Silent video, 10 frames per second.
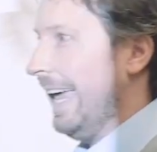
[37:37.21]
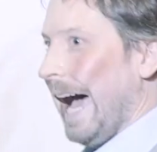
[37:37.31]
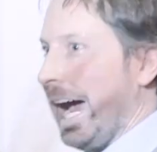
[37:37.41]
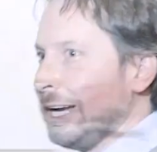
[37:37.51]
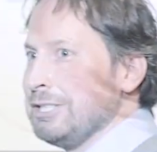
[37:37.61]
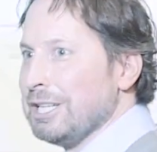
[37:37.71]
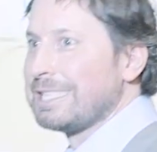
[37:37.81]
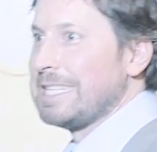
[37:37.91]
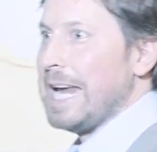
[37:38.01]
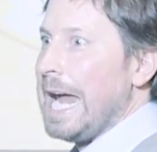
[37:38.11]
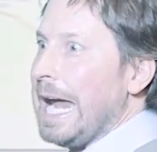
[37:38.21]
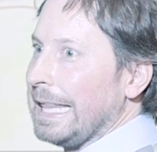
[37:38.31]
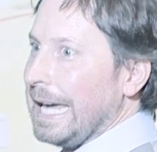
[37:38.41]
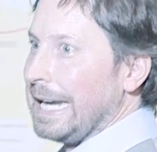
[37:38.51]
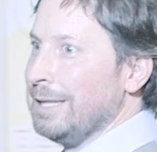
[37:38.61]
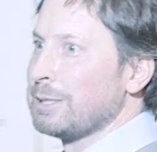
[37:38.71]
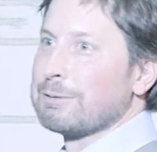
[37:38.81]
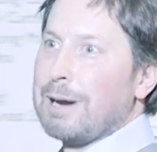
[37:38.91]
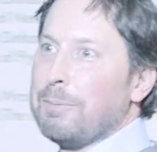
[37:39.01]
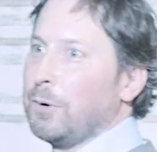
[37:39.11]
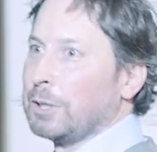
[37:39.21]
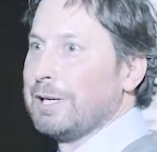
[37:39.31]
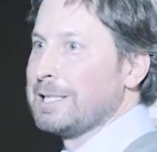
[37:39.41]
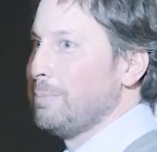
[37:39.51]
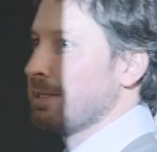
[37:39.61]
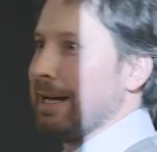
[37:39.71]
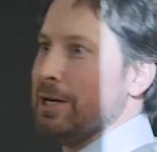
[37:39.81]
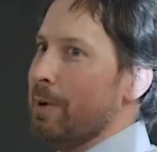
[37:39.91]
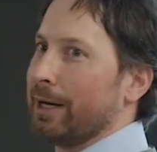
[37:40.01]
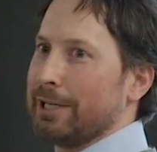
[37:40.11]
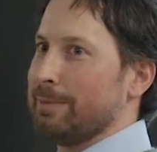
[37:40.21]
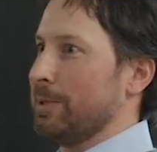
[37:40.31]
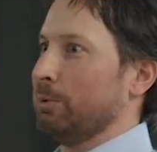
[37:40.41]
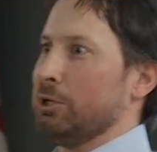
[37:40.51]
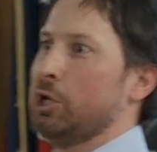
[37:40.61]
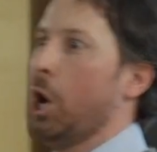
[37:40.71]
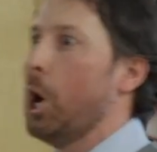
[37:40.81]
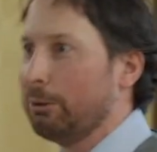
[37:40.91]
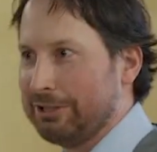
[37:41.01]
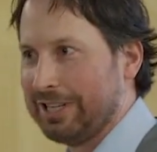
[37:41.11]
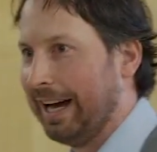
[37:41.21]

I could just see, and this was right before Christmas. I knew my Christmas was toast.